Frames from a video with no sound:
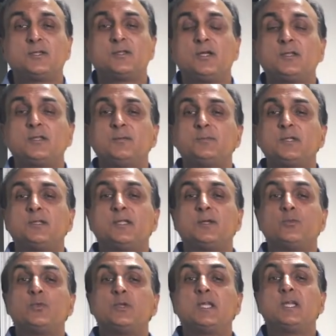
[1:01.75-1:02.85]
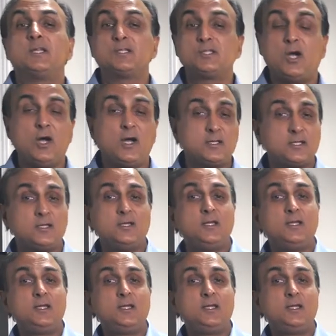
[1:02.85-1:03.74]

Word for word: It's not something that we get taught